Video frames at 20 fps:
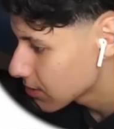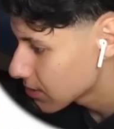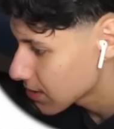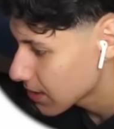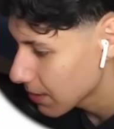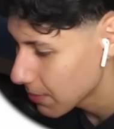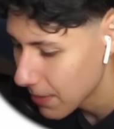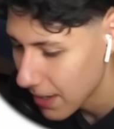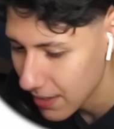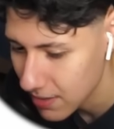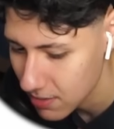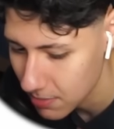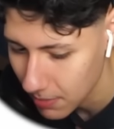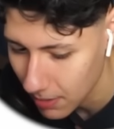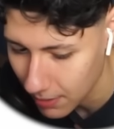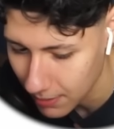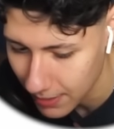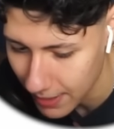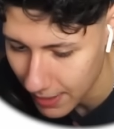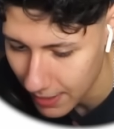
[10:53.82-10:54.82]
just get back to
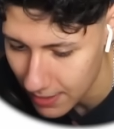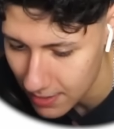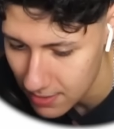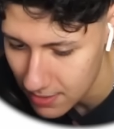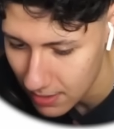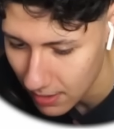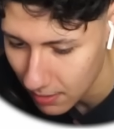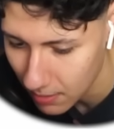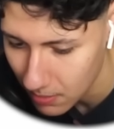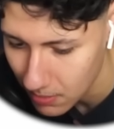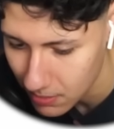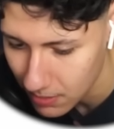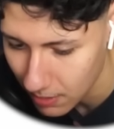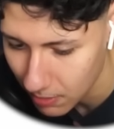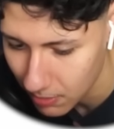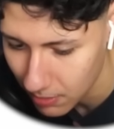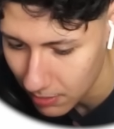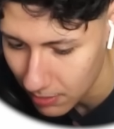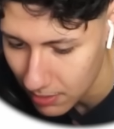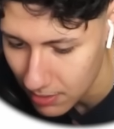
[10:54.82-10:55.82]
me on that ASAP because I
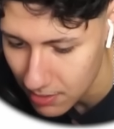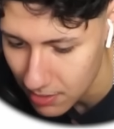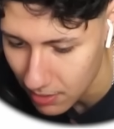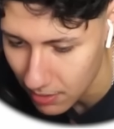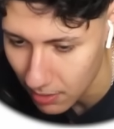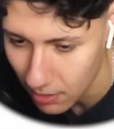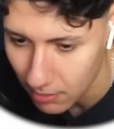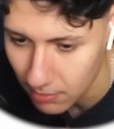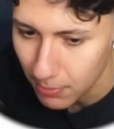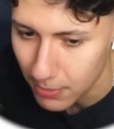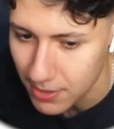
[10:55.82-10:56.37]
really need your help.